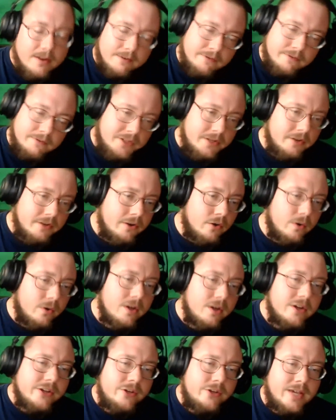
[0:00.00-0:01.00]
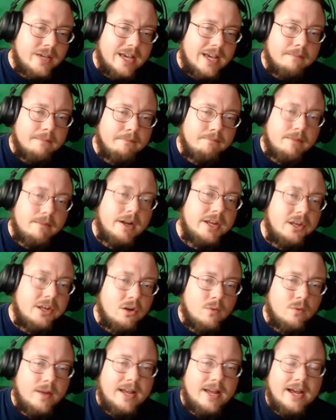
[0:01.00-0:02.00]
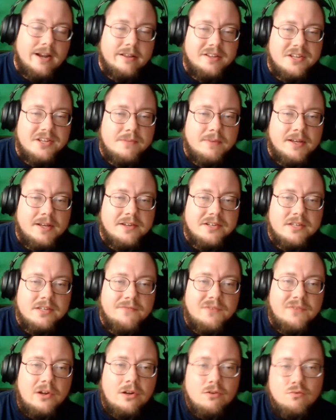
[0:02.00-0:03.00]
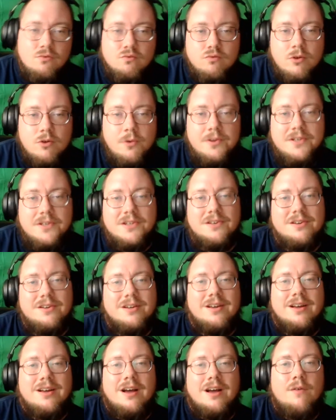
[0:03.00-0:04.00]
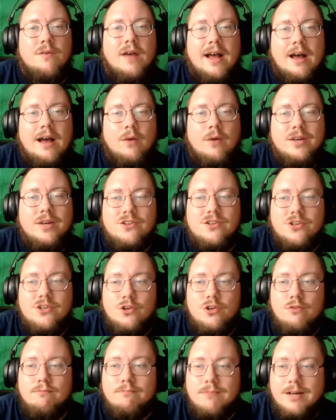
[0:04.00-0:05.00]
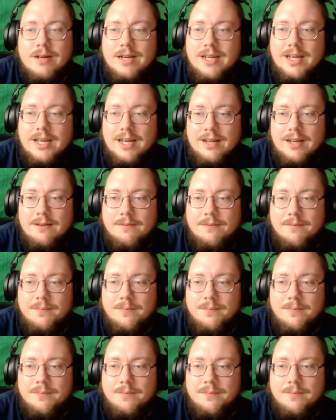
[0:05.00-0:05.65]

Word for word: for two you can't money your way out of this because the very root of how we do money